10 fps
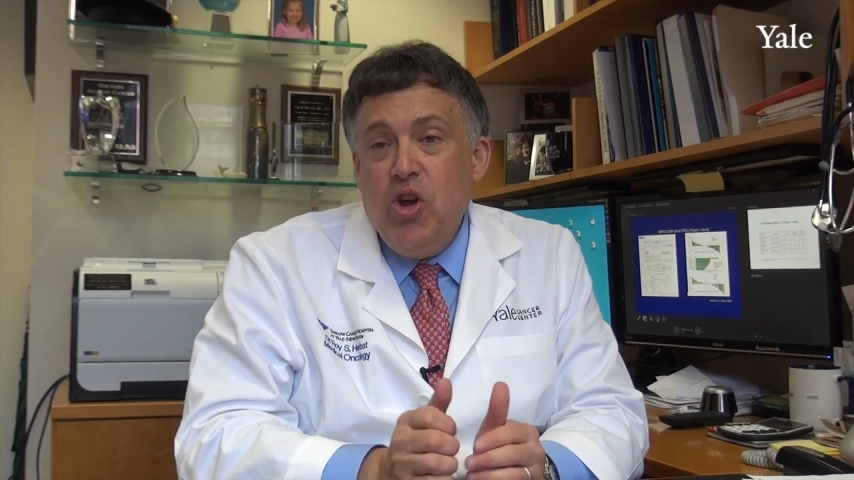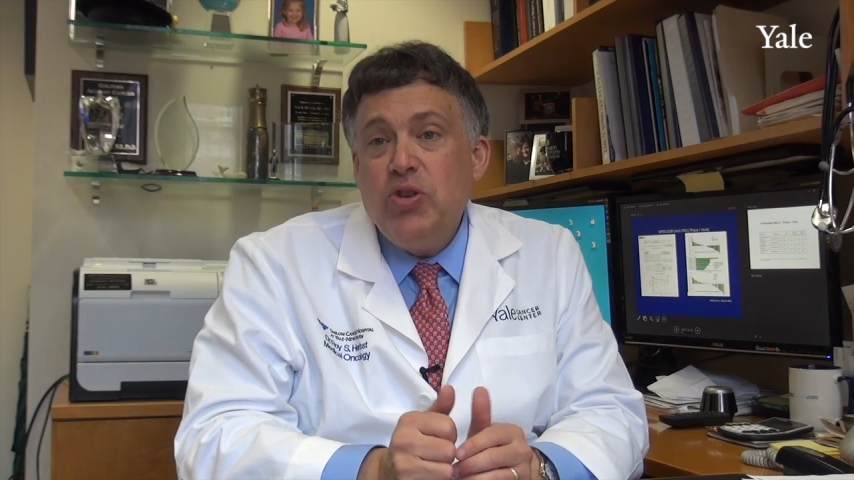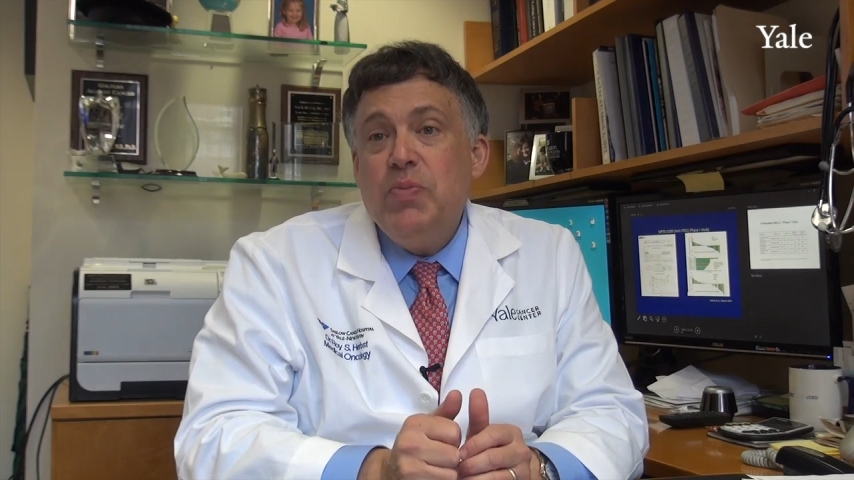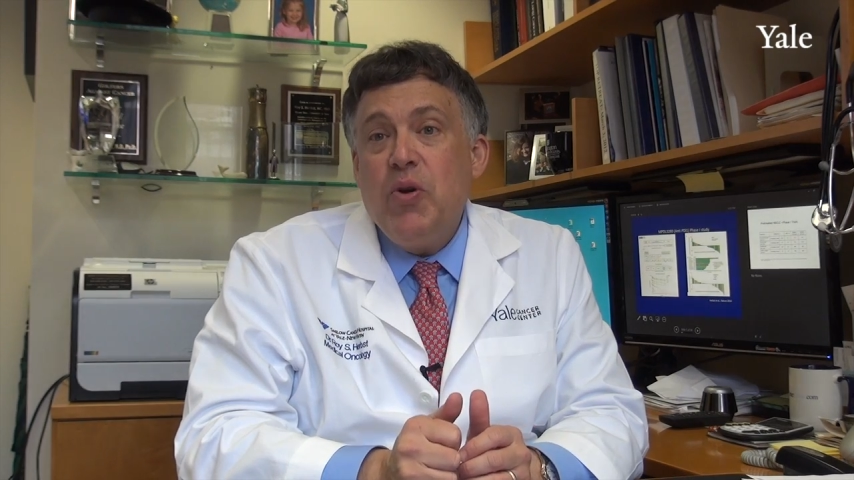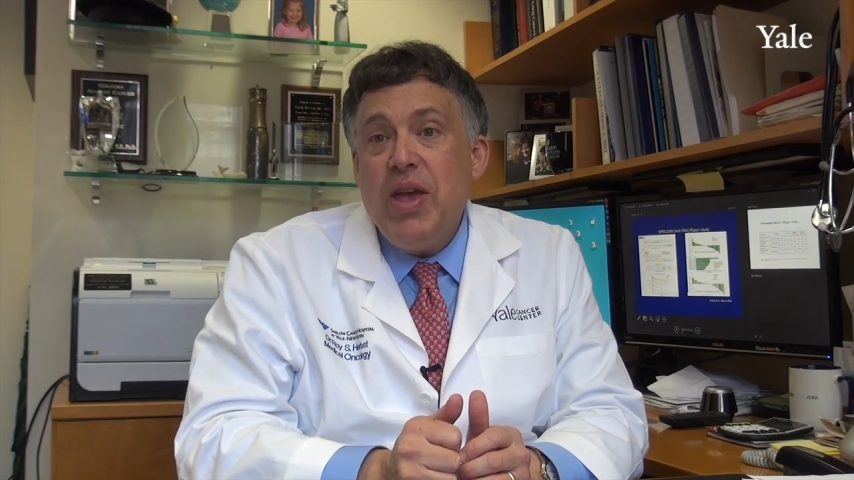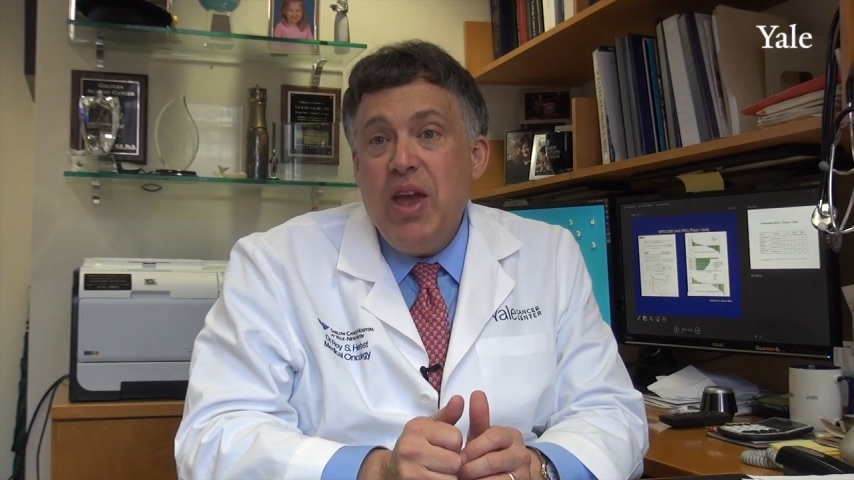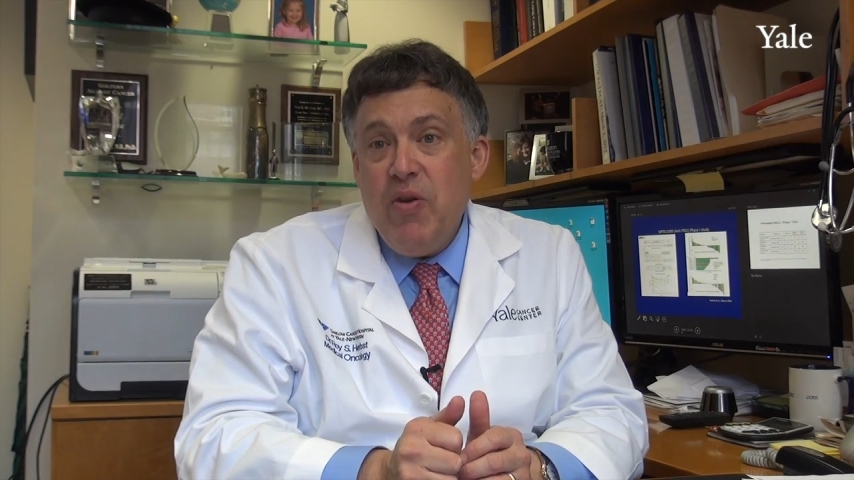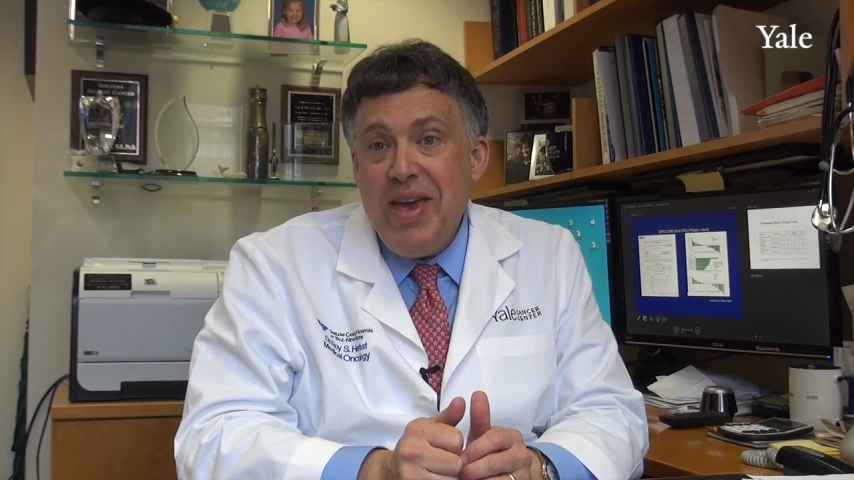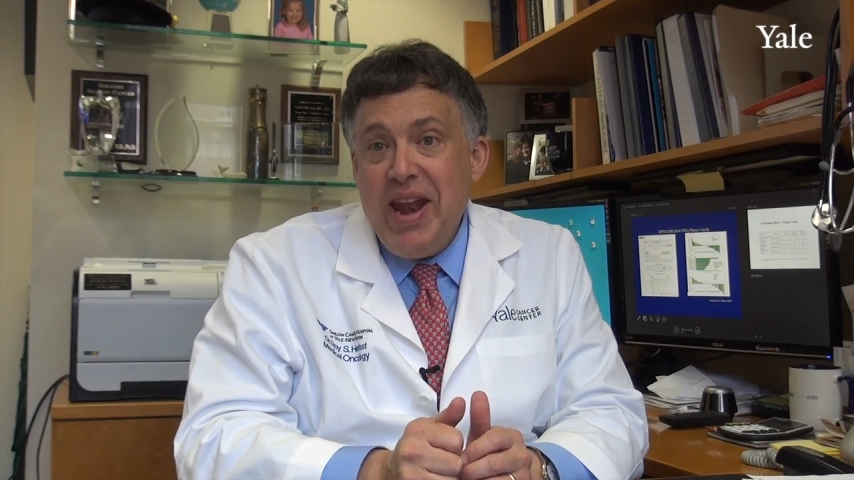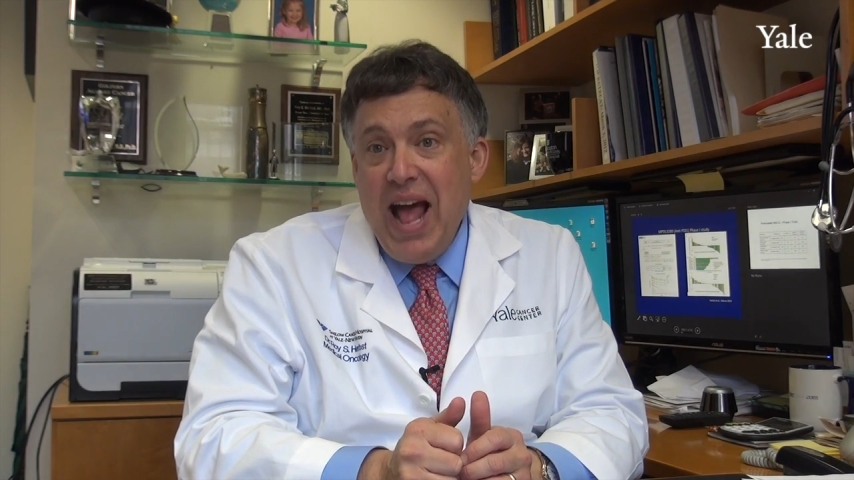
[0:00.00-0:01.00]
no-smoking
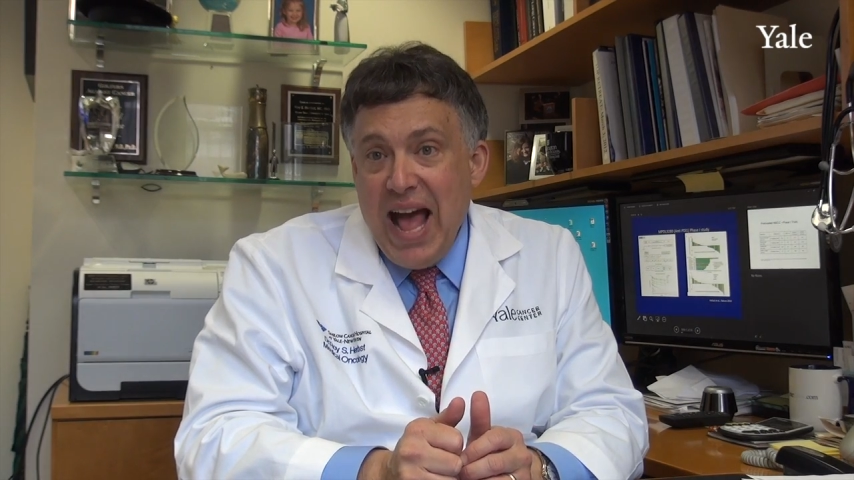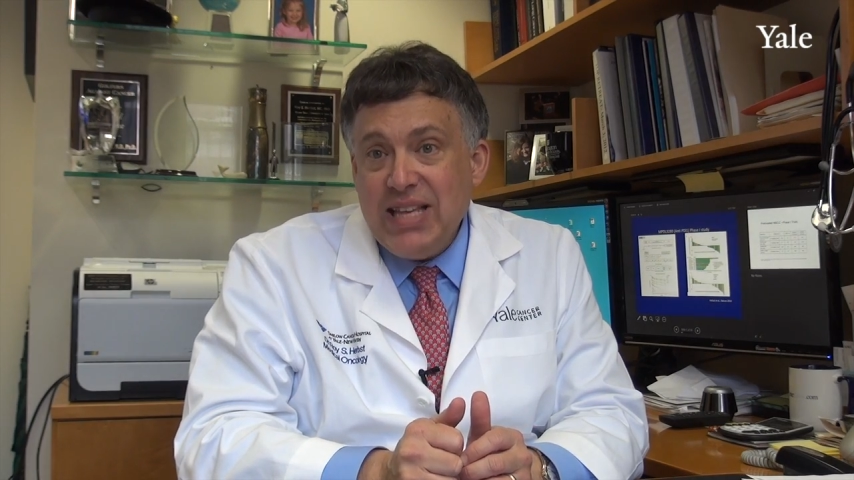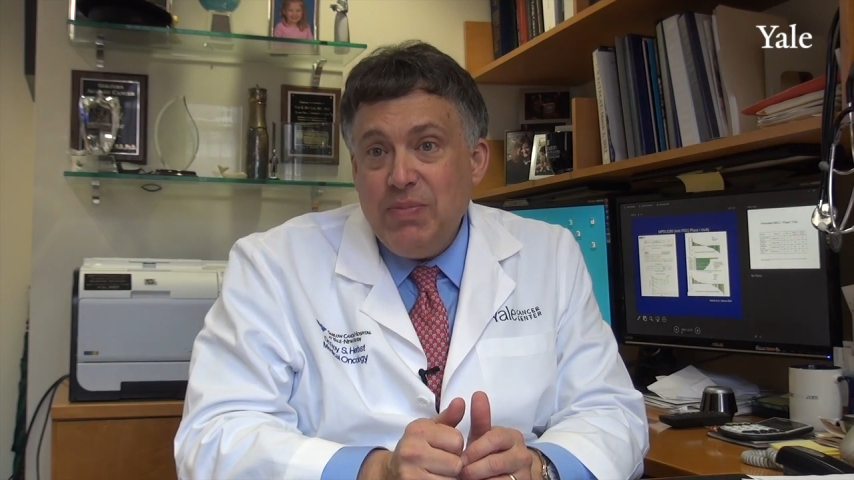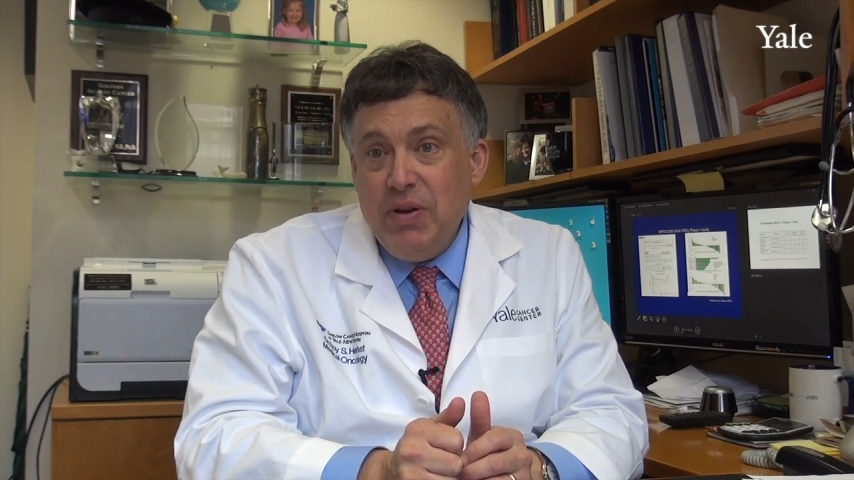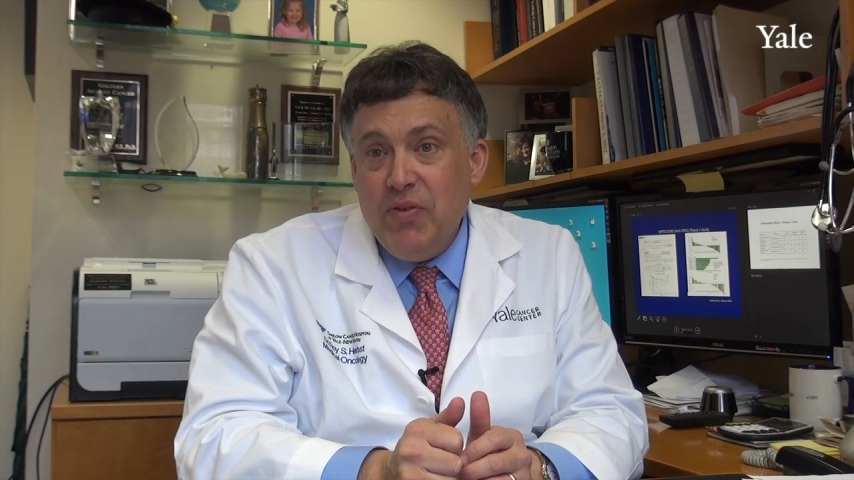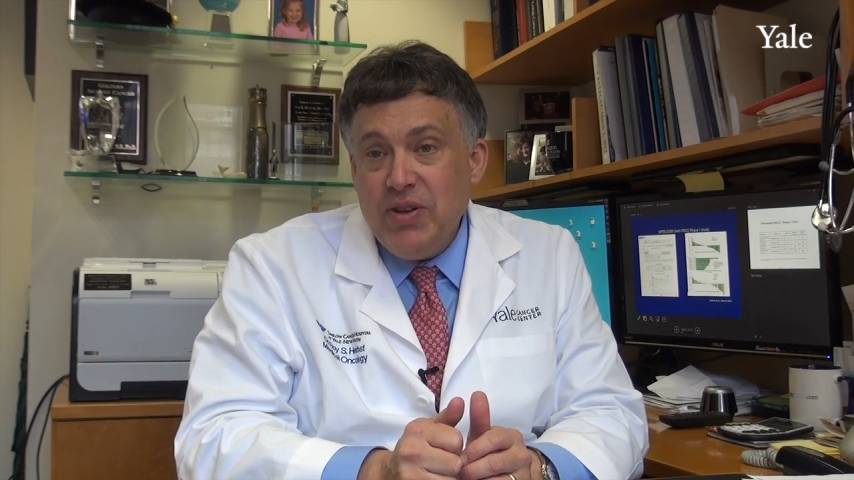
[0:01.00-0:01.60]
area in a hospital,